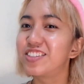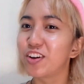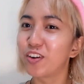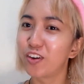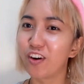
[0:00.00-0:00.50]

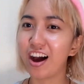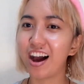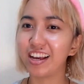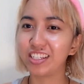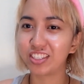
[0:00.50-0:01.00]
So
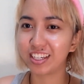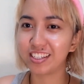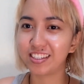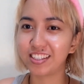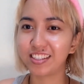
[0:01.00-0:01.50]
I
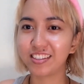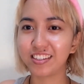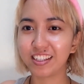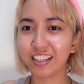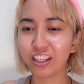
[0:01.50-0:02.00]
just
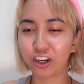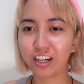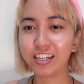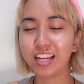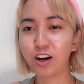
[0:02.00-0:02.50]

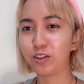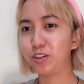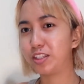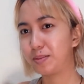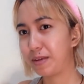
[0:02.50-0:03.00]
learned how
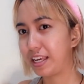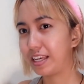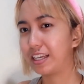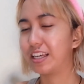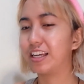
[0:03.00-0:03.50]
to speak
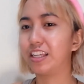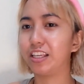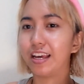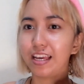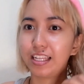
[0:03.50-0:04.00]

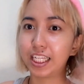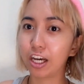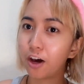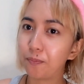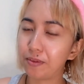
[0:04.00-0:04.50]
and
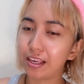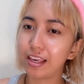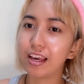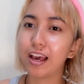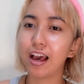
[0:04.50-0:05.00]
copy.